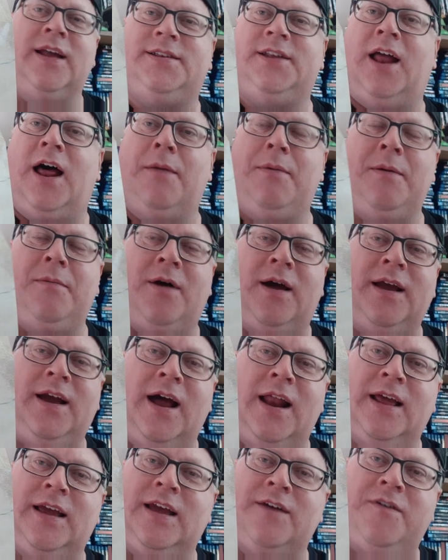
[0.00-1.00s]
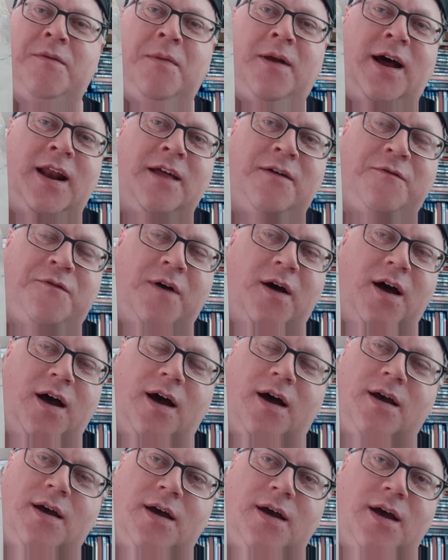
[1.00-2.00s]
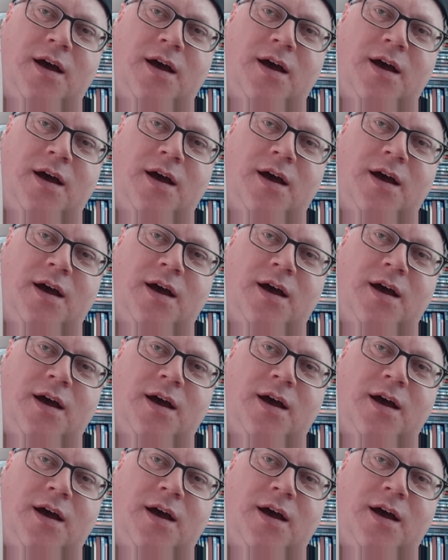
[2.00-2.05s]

a lot of people, I got to give him a lot of